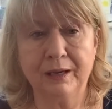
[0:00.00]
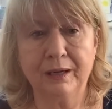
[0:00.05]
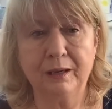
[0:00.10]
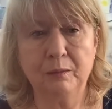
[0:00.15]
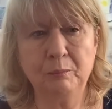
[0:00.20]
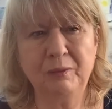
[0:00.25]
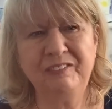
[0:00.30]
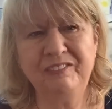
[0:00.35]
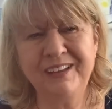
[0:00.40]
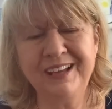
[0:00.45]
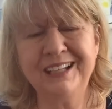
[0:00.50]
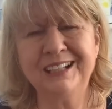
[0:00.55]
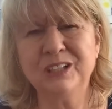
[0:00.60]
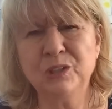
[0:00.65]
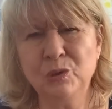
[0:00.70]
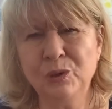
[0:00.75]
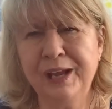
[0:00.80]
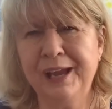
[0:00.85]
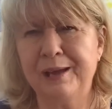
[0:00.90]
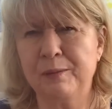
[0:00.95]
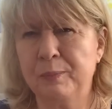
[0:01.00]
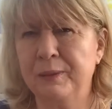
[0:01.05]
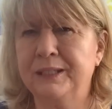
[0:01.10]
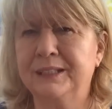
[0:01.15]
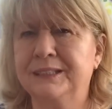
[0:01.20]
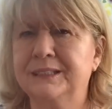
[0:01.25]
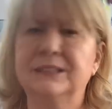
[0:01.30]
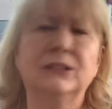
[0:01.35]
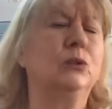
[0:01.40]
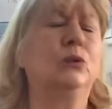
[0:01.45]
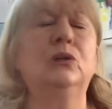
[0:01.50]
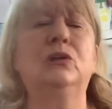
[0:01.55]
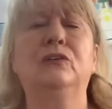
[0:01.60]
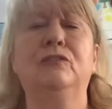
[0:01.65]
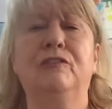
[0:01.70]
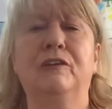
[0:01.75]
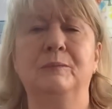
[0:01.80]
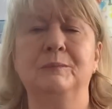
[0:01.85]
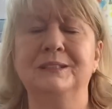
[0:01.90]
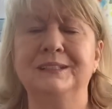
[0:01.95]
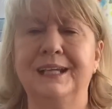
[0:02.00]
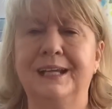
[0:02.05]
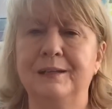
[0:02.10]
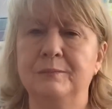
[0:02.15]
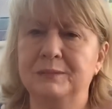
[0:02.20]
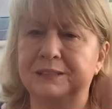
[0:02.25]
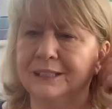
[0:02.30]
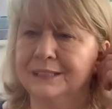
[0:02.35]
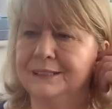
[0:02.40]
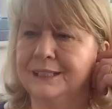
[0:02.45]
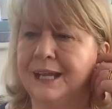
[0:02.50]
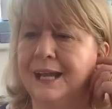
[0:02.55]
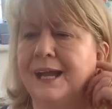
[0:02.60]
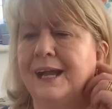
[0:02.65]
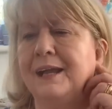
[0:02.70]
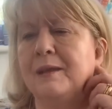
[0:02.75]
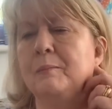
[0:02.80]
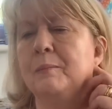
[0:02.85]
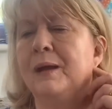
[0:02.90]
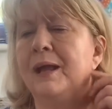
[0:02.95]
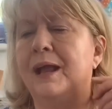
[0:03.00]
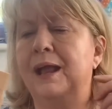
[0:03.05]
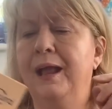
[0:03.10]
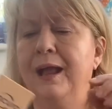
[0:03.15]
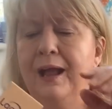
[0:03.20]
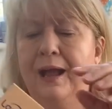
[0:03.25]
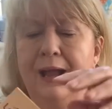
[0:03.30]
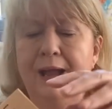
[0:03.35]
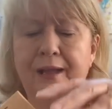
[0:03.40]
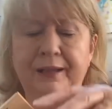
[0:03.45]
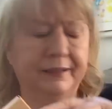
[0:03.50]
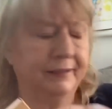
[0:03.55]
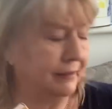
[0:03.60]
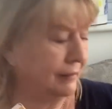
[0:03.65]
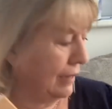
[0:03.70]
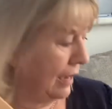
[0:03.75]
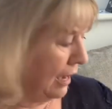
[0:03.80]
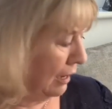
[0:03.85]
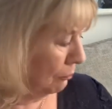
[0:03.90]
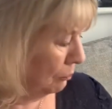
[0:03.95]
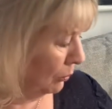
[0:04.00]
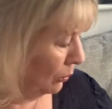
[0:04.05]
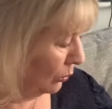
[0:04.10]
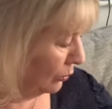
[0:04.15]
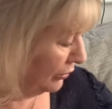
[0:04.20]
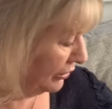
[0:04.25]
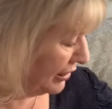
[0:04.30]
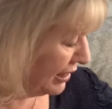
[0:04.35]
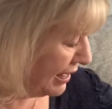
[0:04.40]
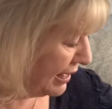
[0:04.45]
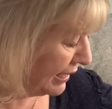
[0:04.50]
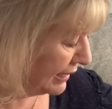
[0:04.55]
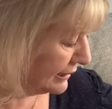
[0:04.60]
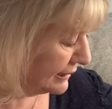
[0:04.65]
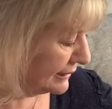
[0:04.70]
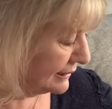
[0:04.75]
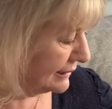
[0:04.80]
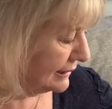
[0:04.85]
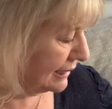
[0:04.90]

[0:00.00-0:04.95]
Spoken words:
My feet do get a bit sore from time to time, and I bought this